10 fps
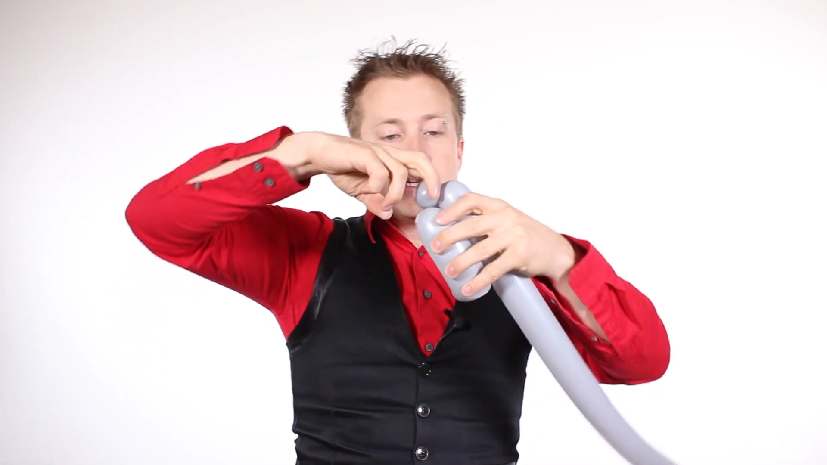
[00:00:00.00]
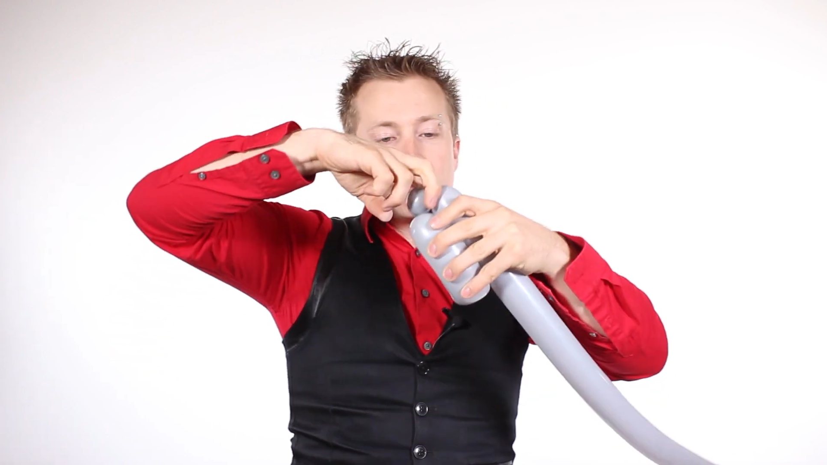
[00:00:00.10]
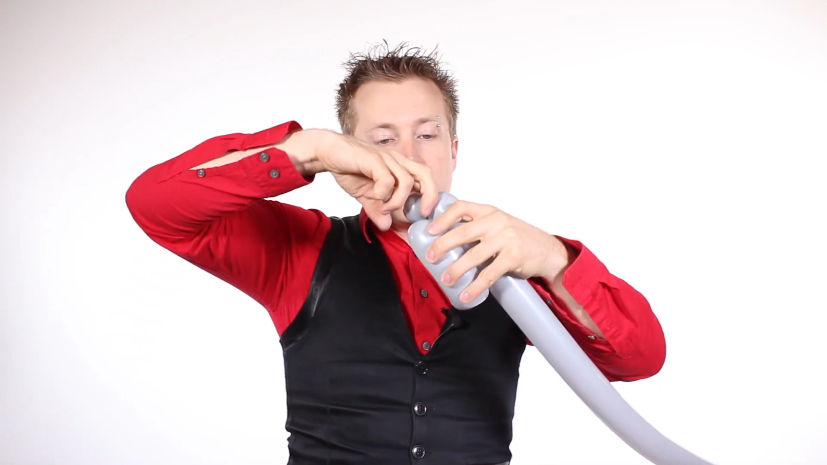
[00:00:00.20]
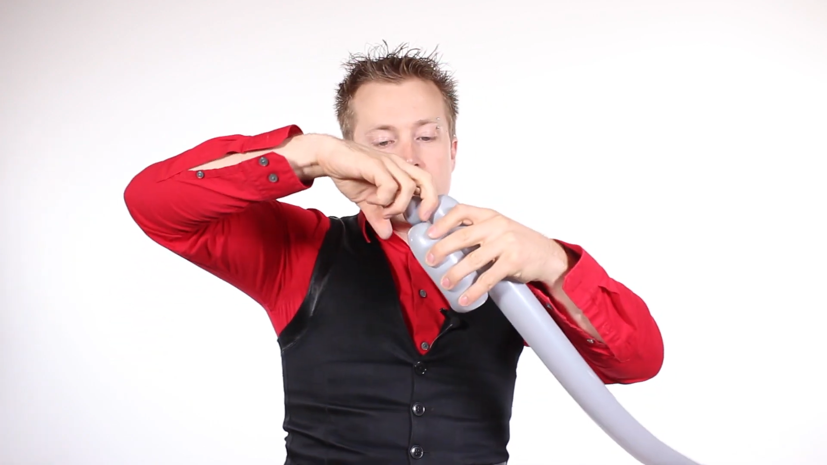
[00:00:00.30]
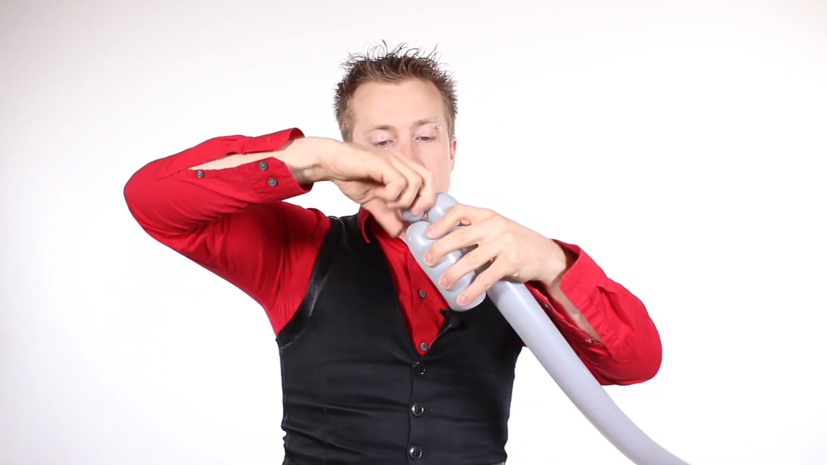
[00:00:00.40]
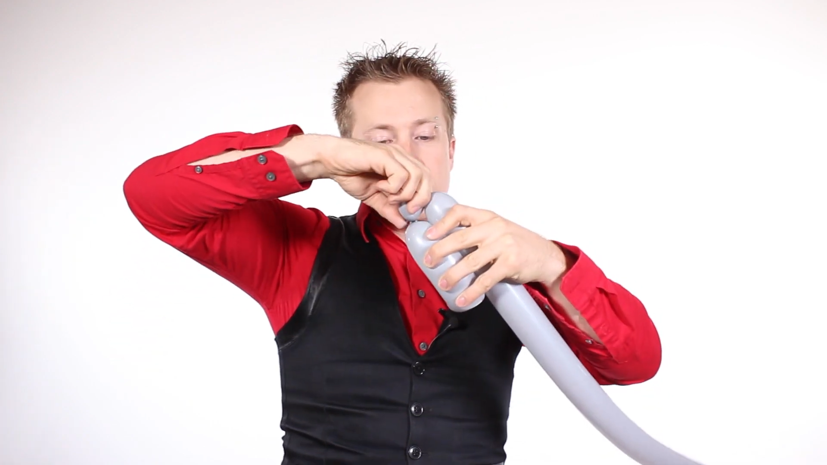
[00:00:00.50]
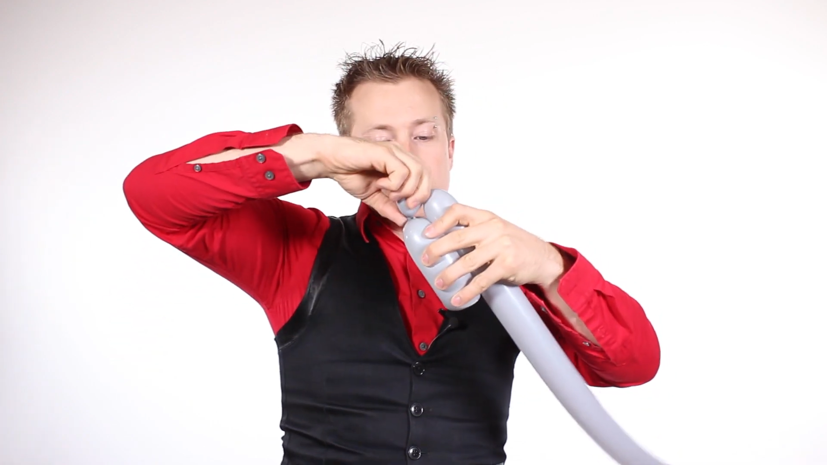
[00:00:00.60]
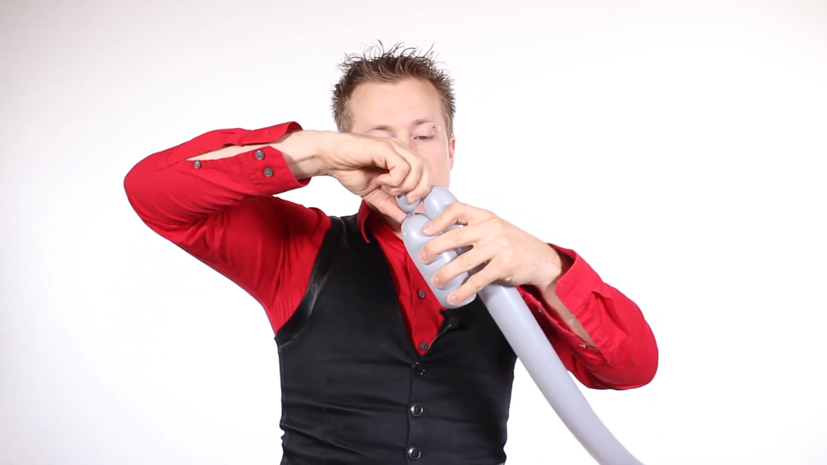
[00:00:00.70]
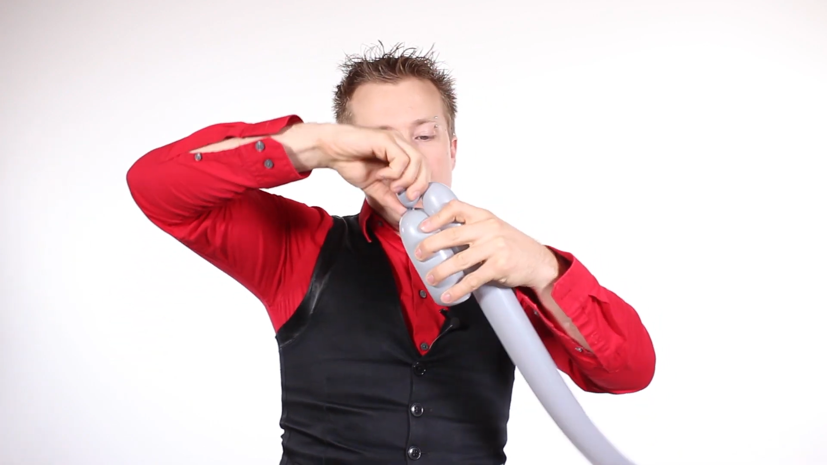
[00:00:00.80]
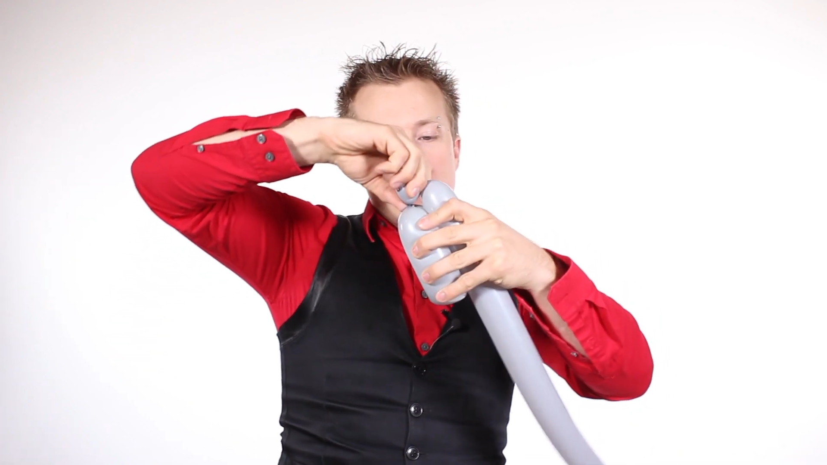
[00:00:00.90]
So I'm gonna
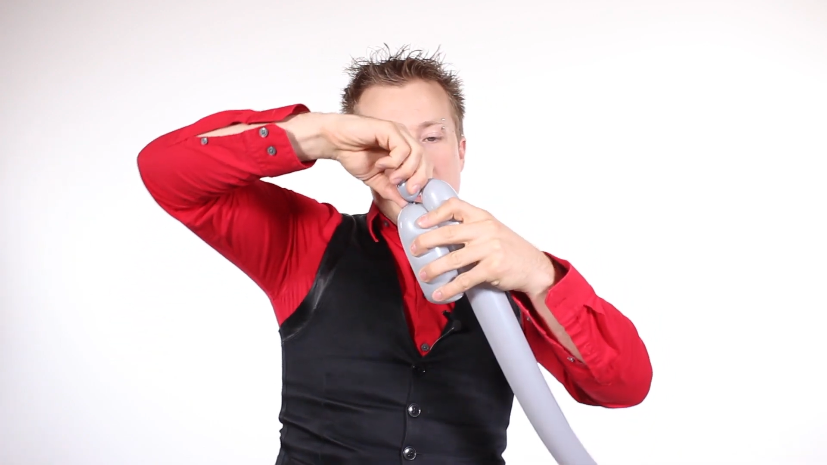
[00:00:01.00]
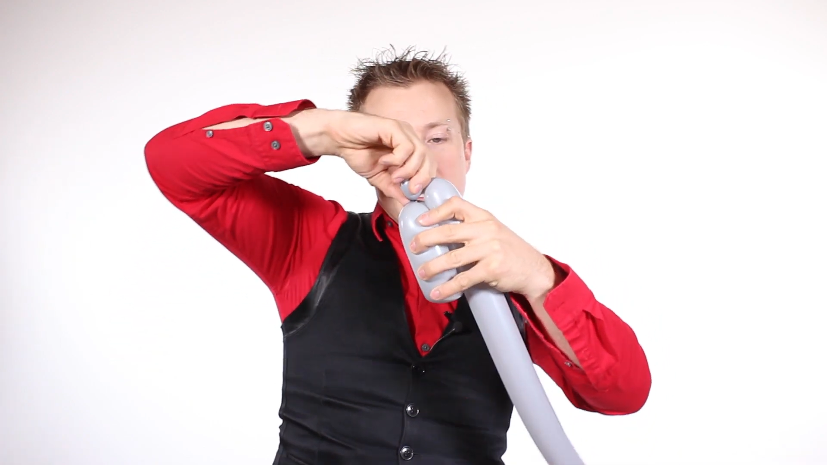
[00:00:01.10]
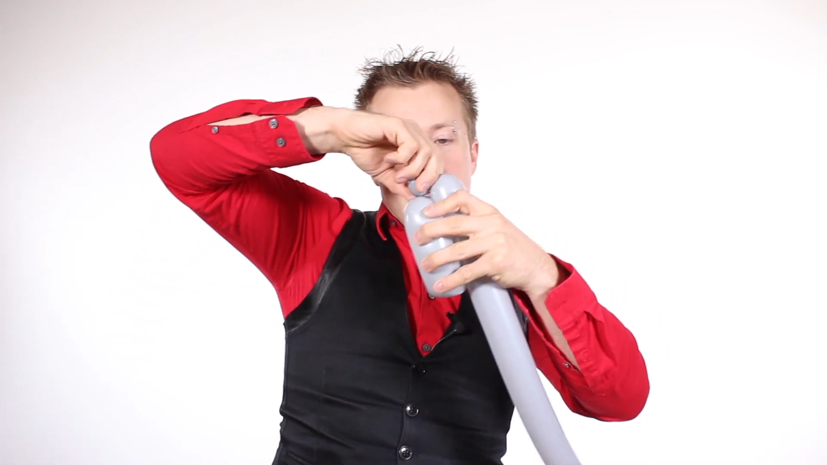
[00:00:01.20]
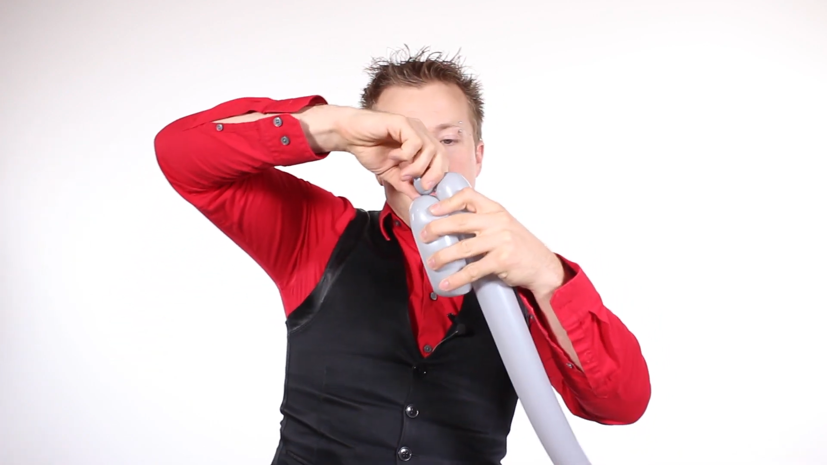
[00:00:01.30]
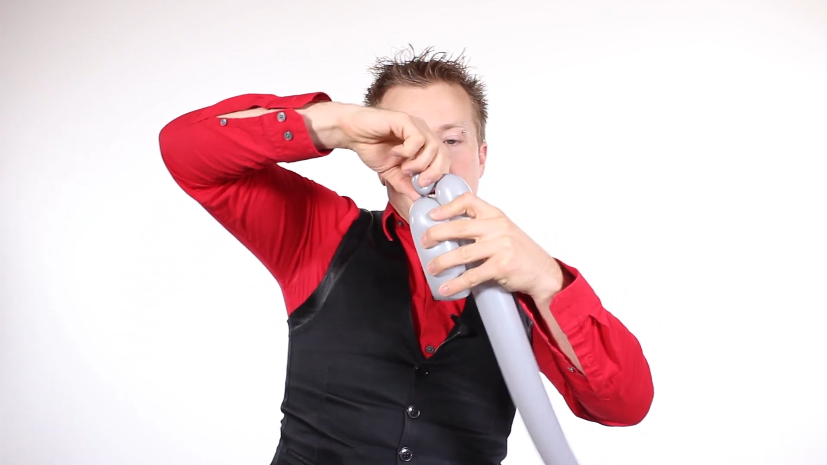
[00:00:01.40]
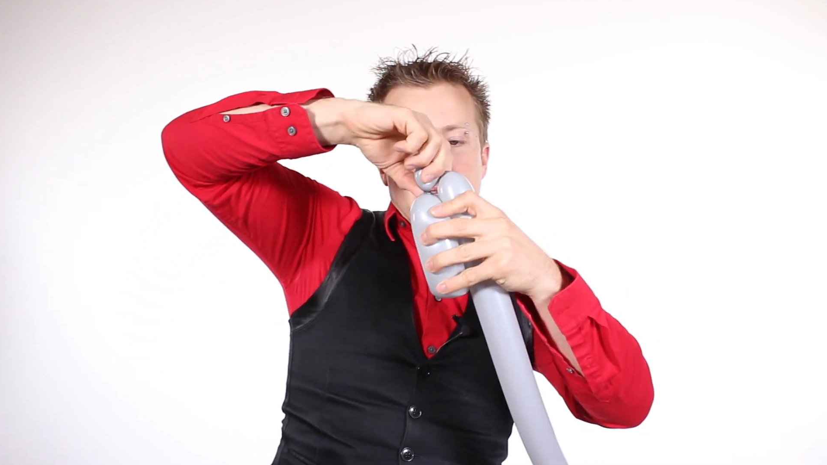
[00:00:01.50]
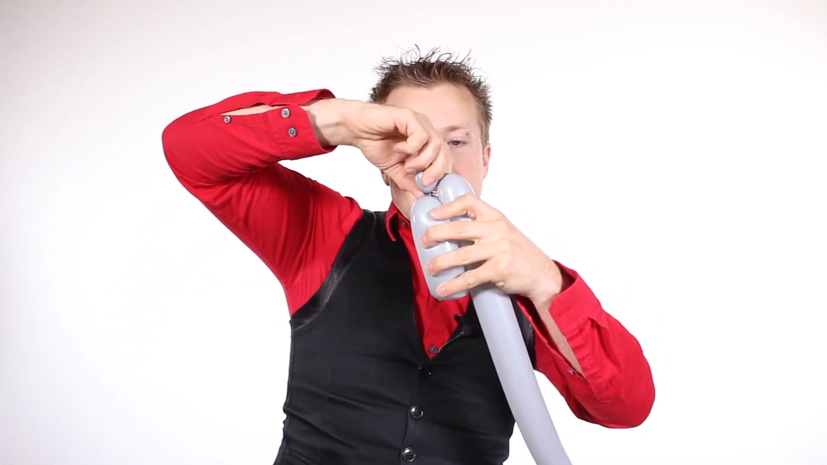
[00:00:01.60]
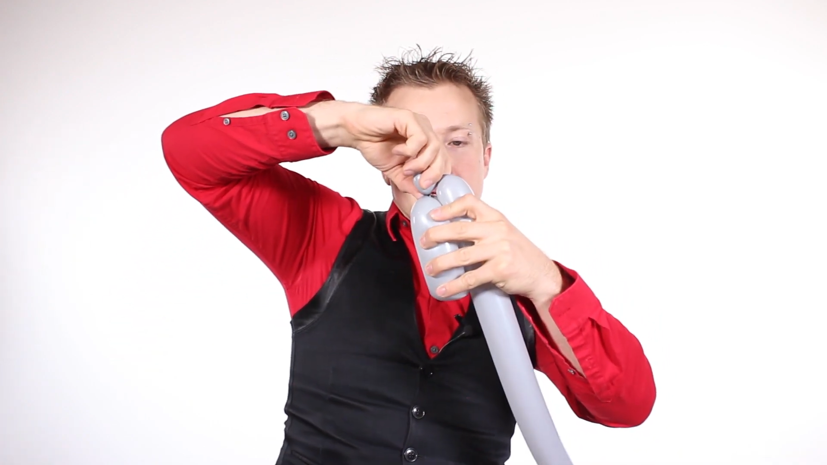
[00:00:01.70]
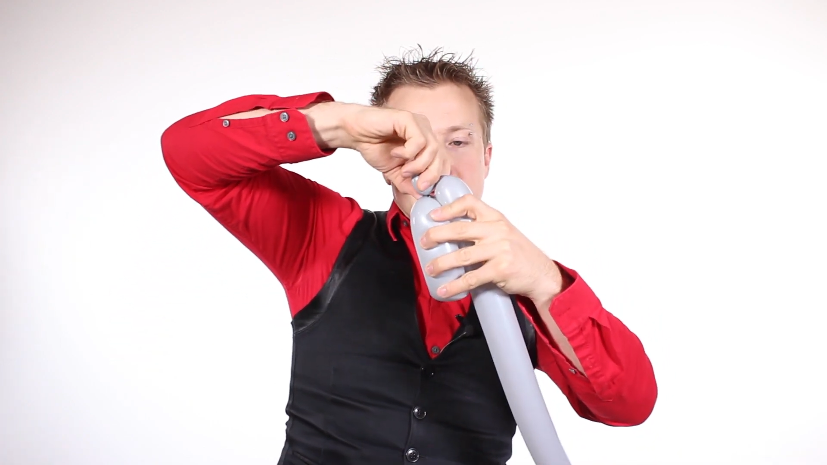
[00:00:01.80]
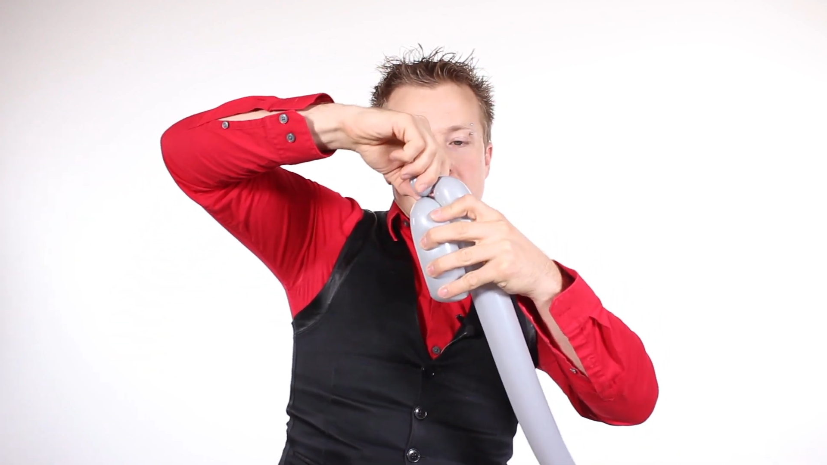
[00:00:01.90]
take it, pull it up